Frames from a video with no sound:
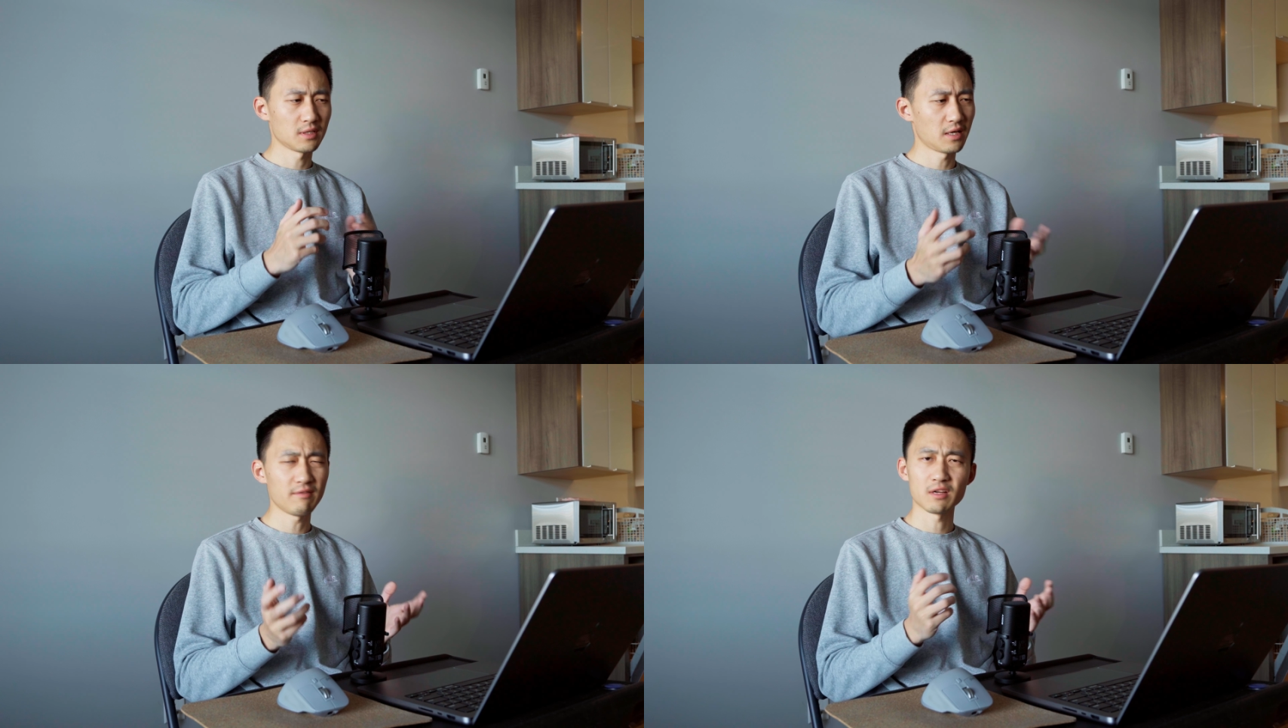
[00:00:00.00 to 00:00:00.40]

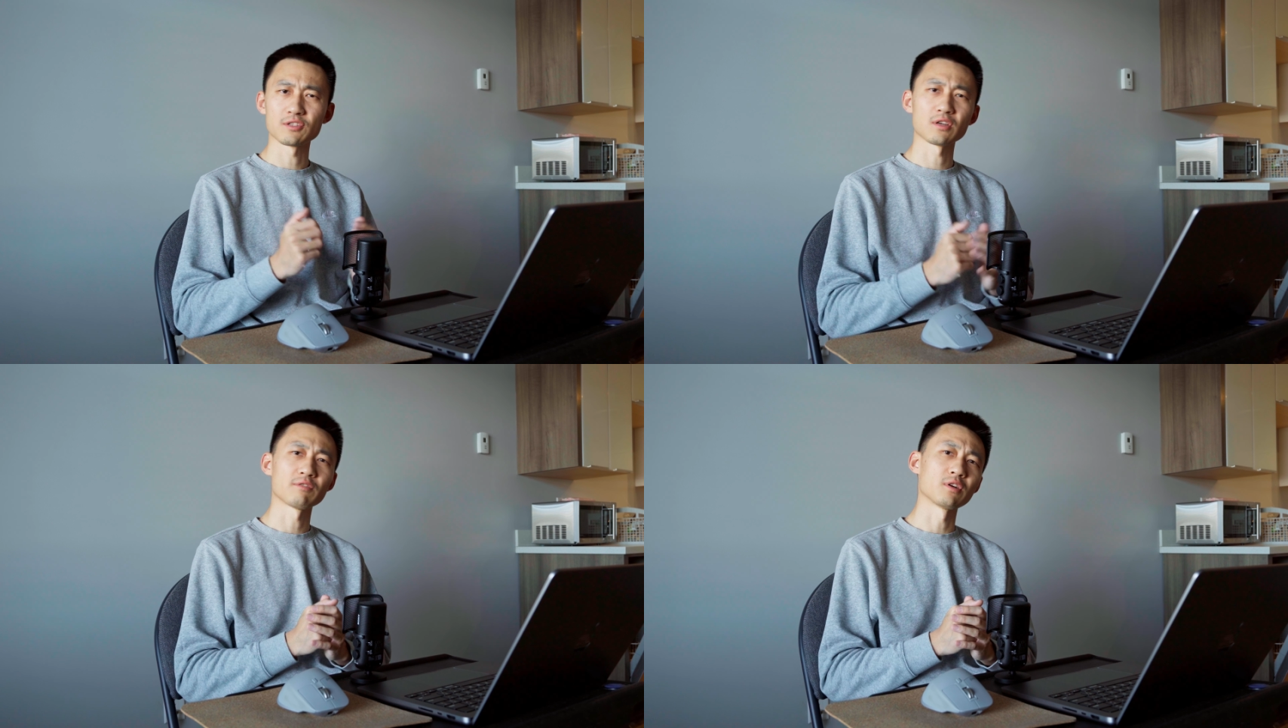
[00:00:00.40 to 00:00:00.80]
give their
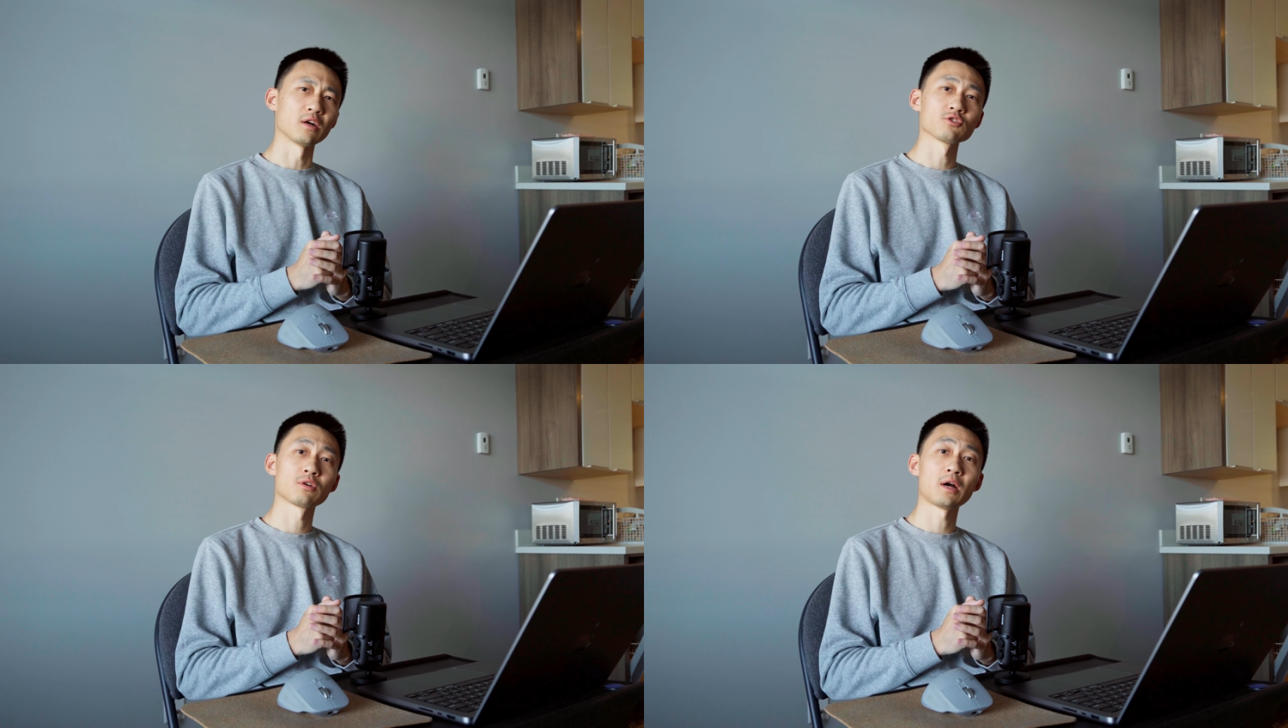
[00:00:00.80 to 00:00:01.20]
software
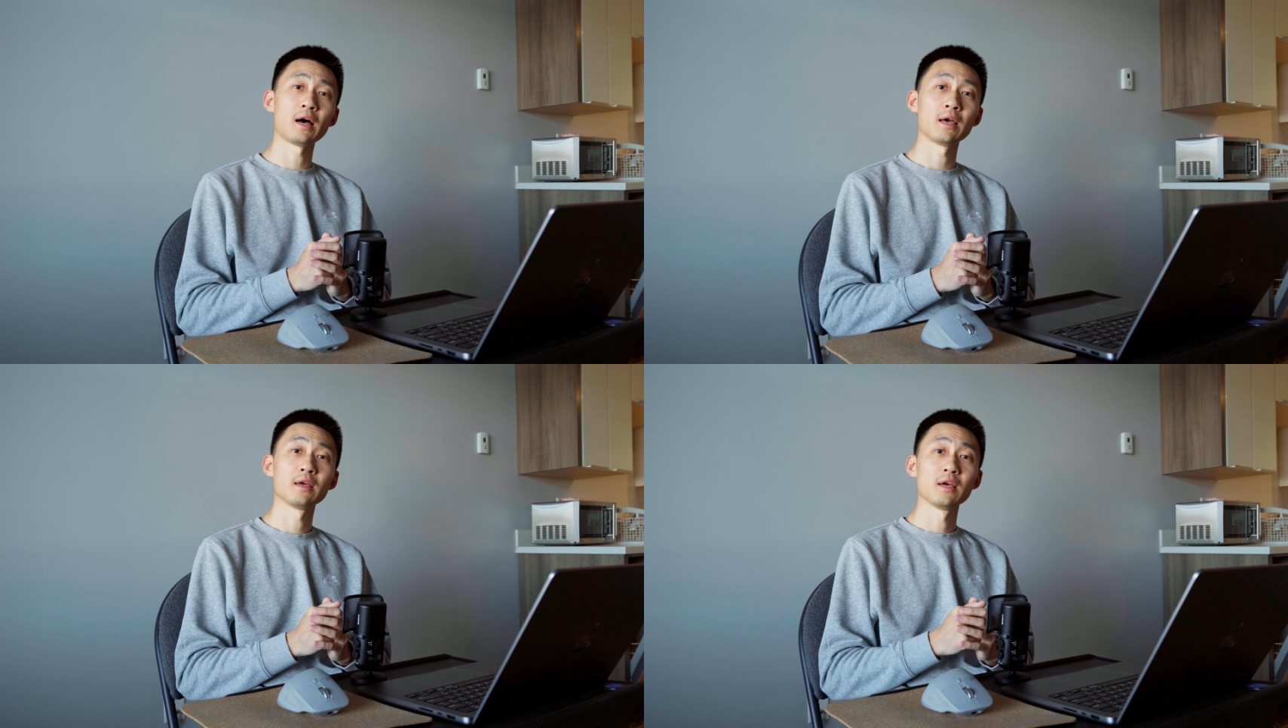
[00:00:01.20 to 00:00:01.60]
a
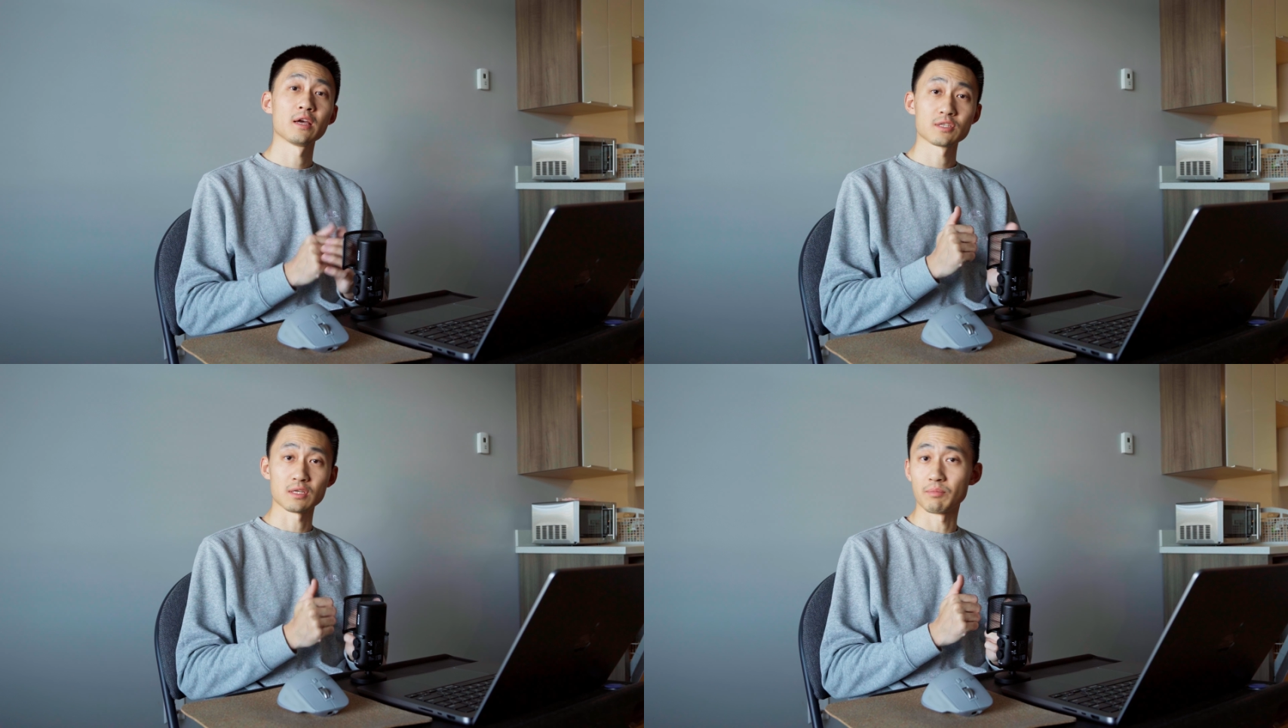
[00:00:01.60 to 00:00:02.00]
try,
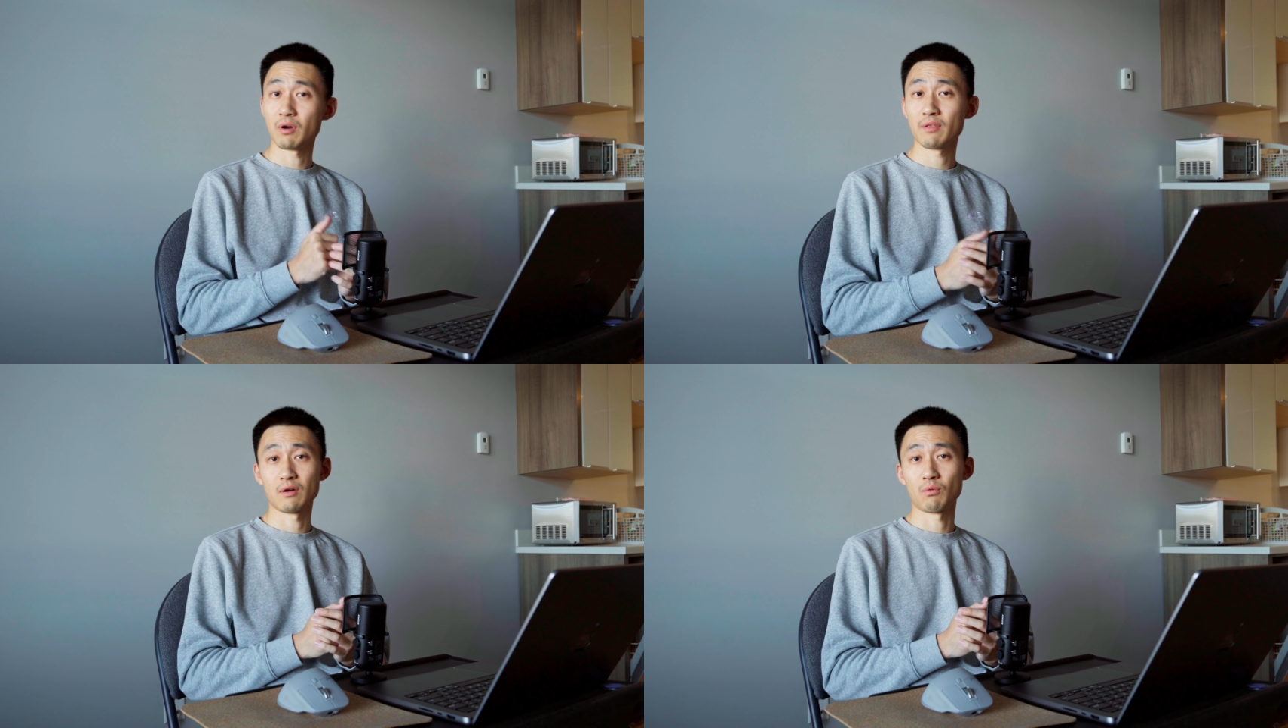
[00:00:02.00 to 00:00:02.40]

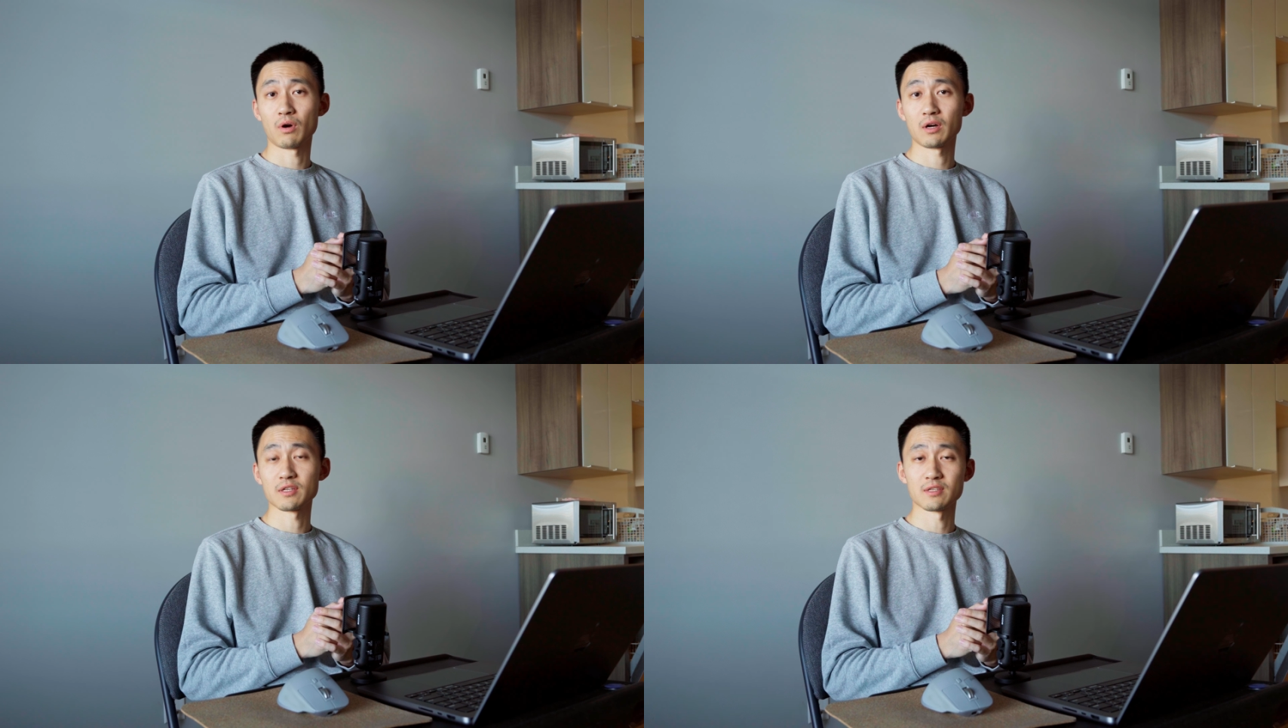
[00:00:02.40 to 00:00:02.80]
support their
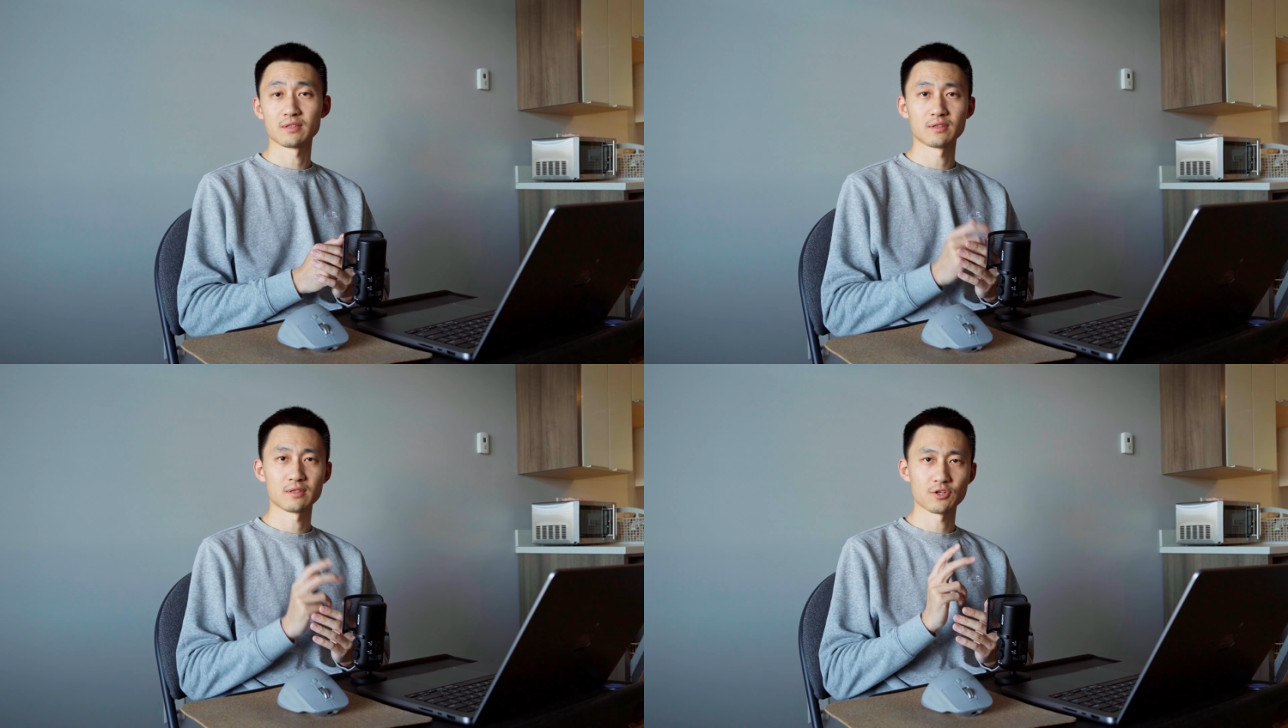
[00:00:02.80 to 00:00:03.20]
works,
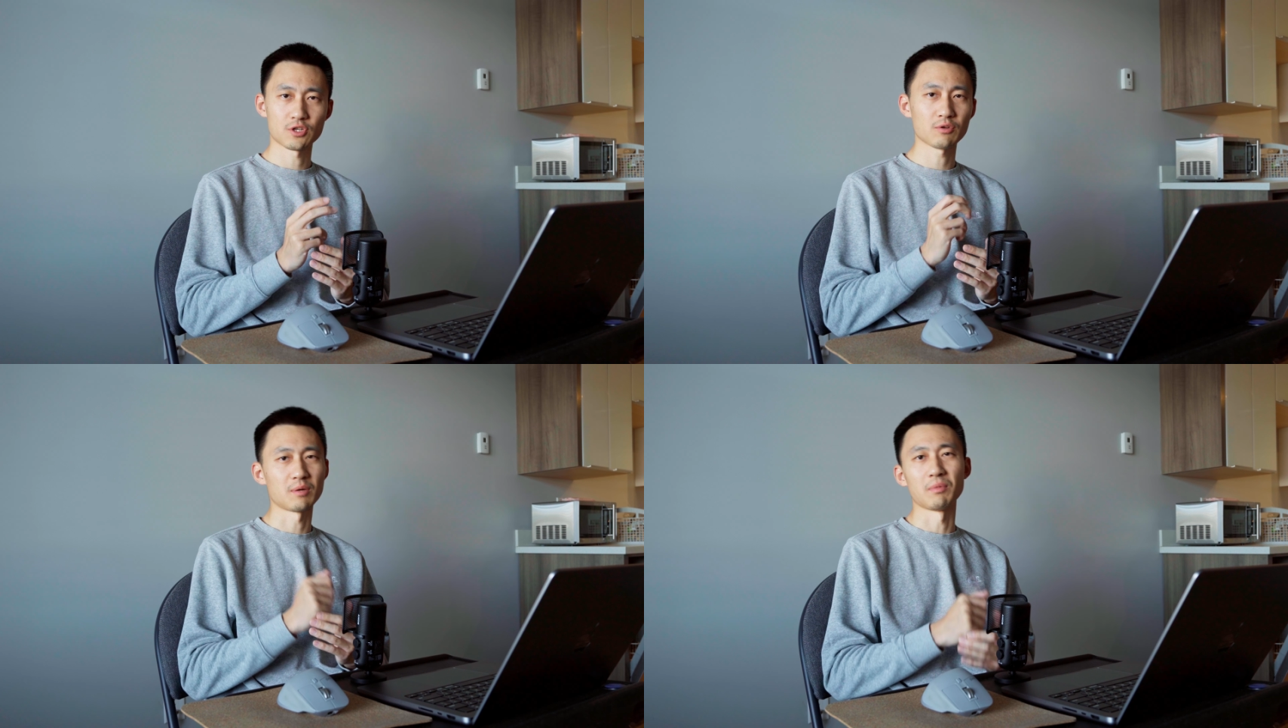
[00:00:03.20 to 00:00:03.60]

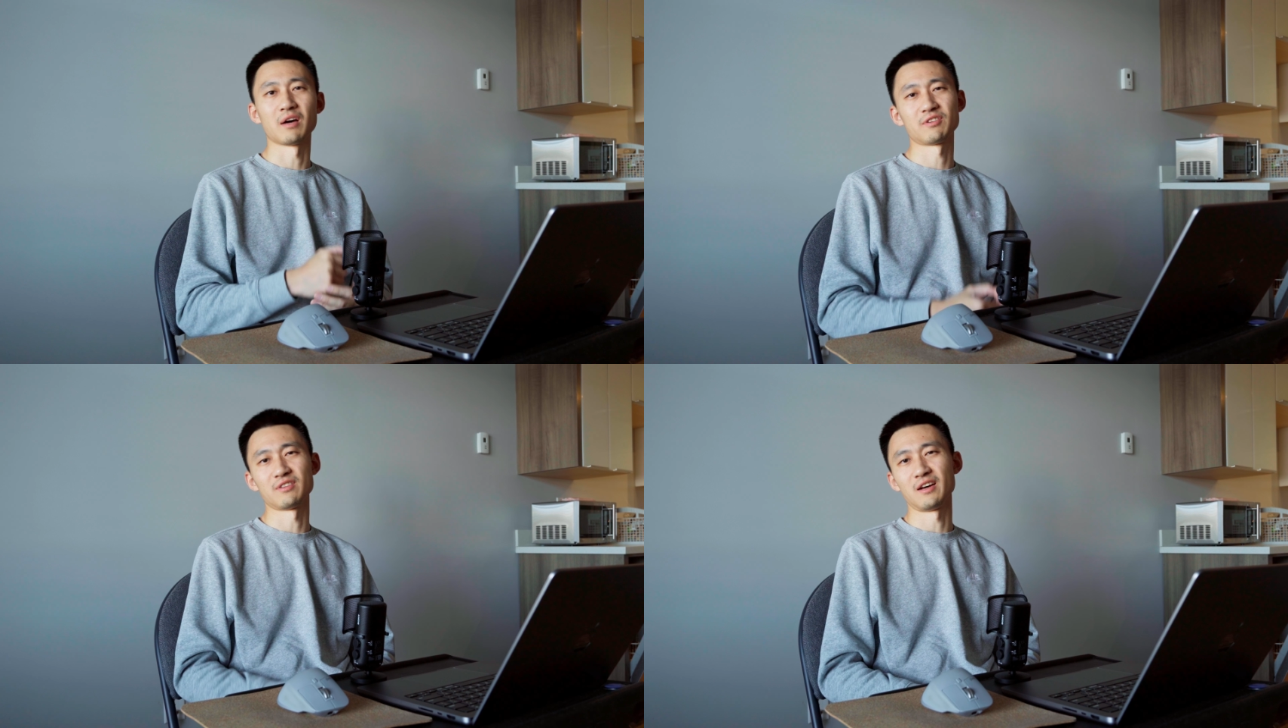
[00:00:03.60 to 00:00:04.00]
show some
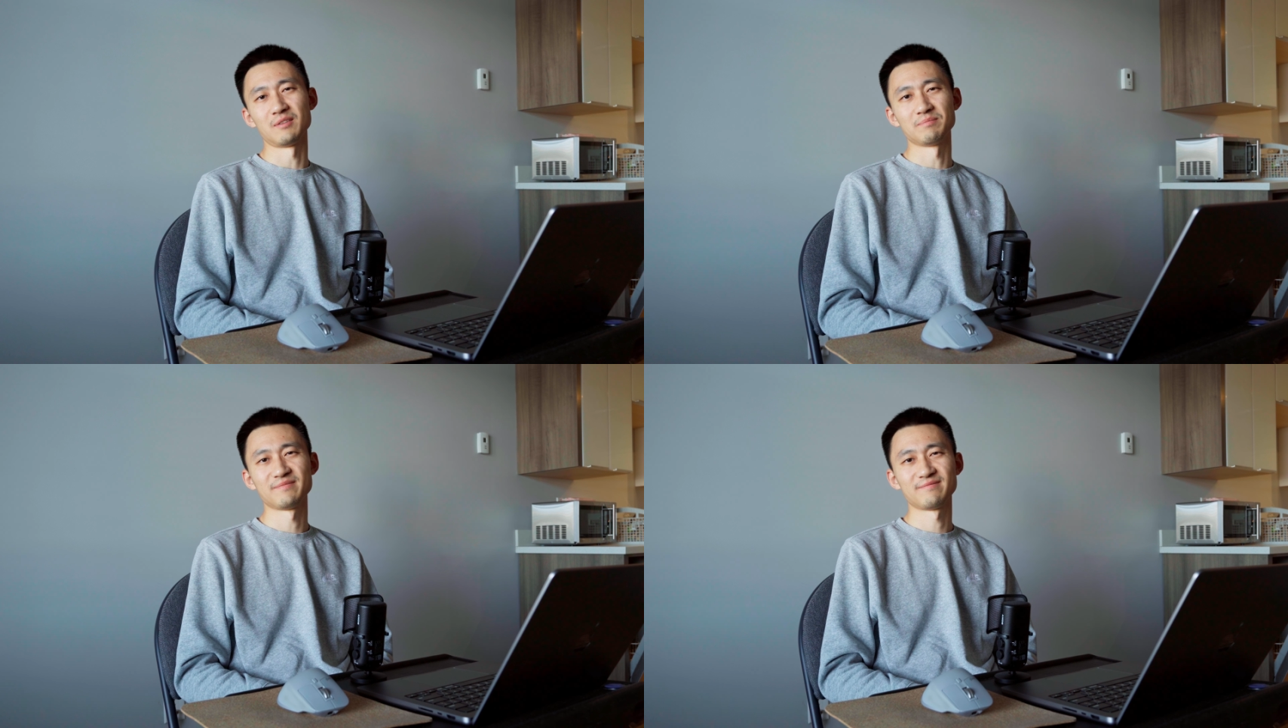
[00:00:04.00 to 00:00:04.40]
love to them.